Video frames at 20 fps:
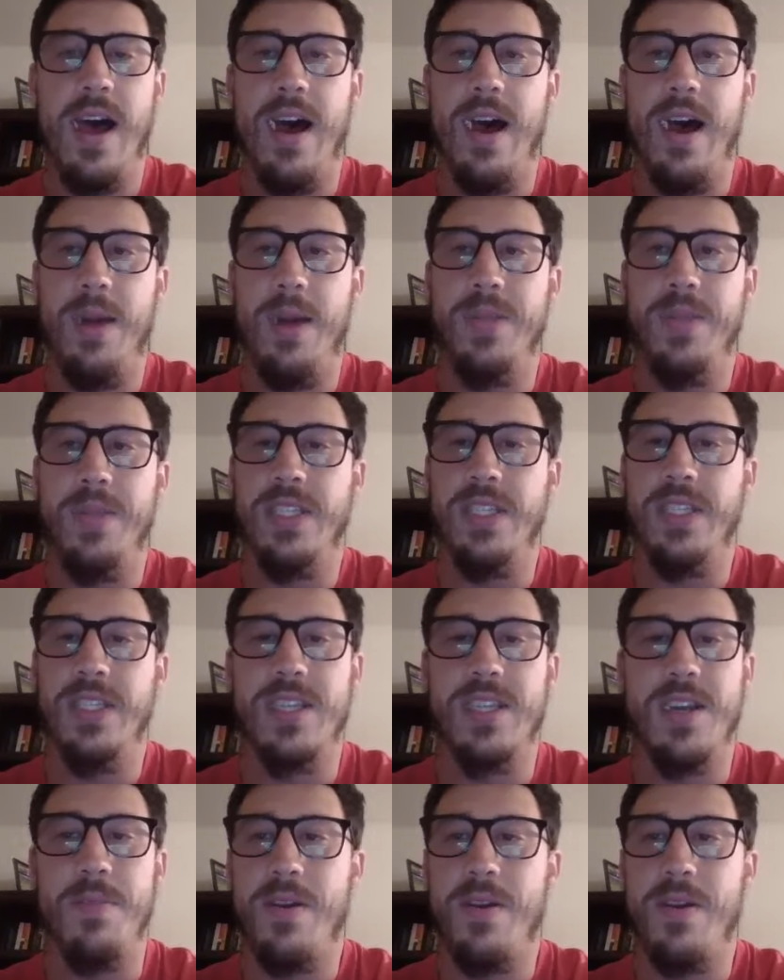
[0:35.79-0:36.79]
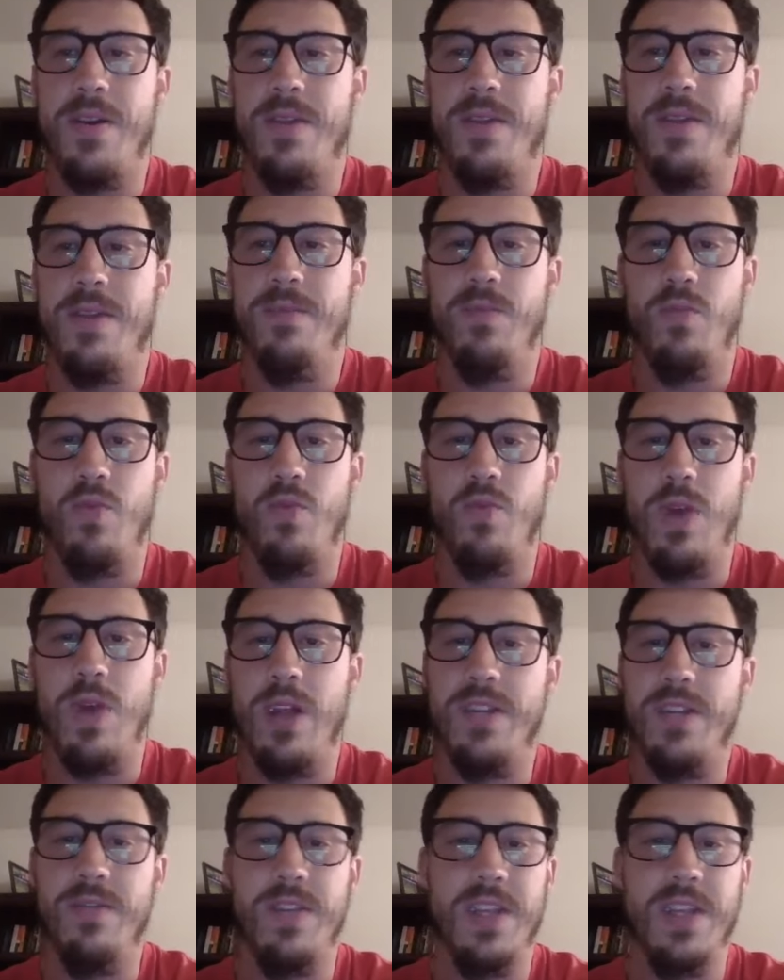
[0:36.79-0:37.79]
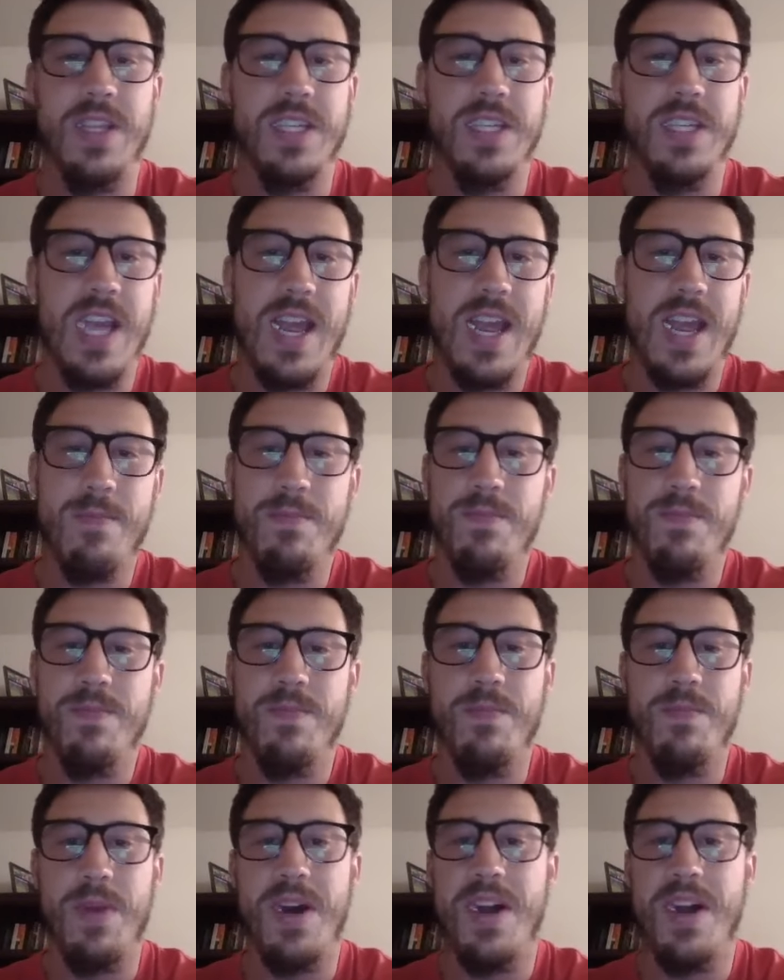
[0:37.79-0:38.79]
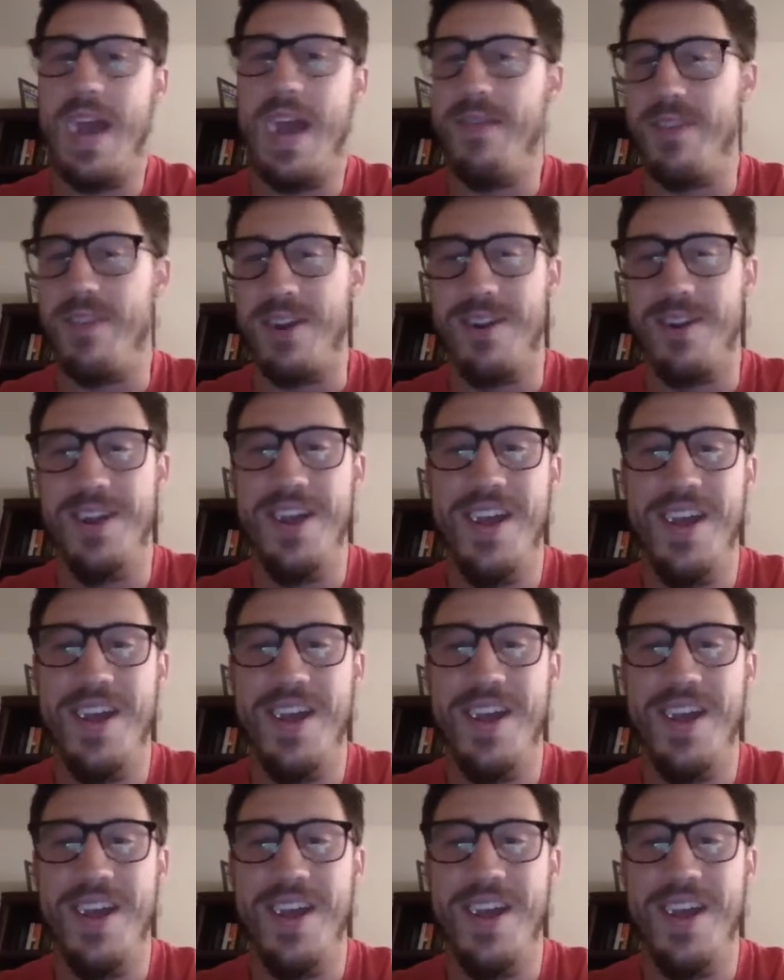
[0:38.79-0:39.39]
This is going to be relatively the same, but heavier.